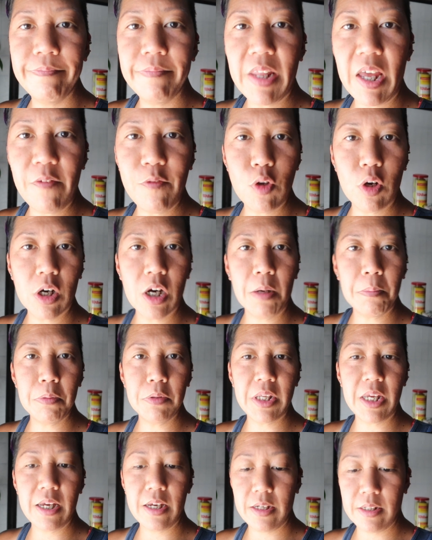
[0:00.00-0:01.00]
after a
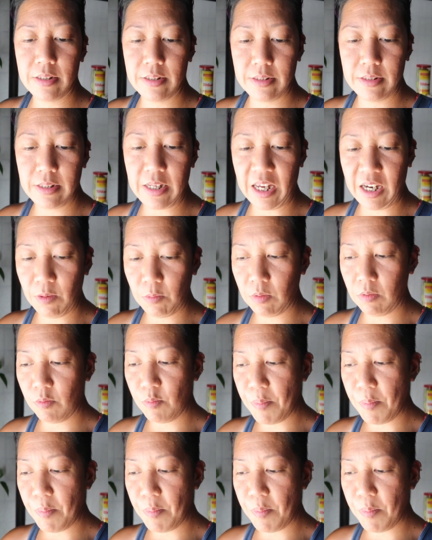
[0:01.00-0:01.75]
couple days Dana would